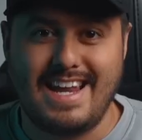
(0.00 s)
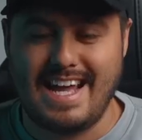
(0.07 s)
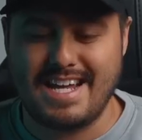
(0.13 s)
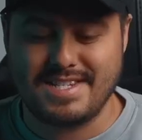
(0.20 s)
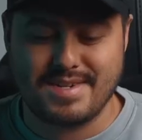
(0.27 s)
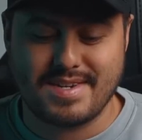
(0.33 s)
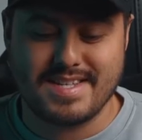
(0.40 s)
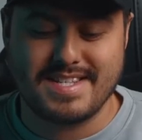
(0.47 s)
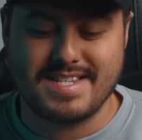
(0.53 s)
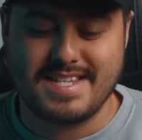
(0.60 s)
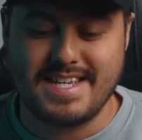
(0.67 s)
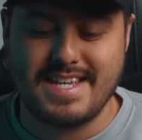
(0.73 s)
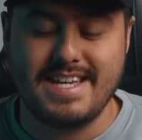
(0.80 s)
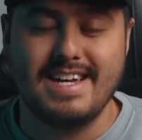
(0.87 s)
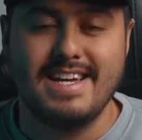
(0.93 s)
and as you can
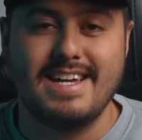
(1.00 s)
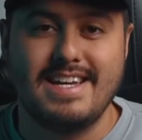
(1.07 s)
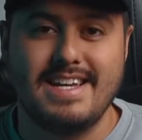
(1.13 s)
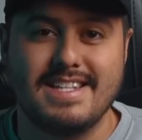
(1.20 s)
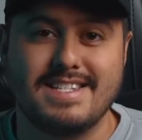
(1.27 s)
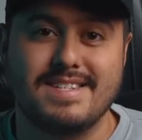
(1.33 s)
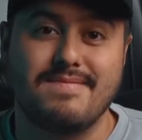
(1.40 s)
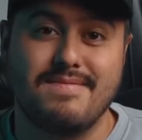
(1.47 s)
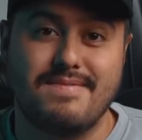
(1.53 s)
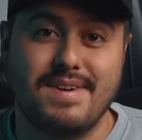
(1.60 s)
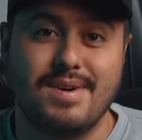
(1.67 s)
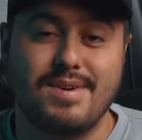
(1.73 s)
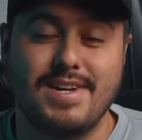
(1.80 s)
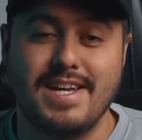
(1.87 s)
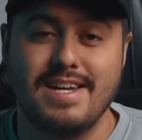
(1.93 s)
see, it's
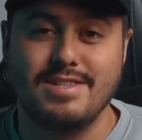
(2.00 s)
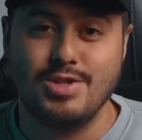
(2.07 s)
very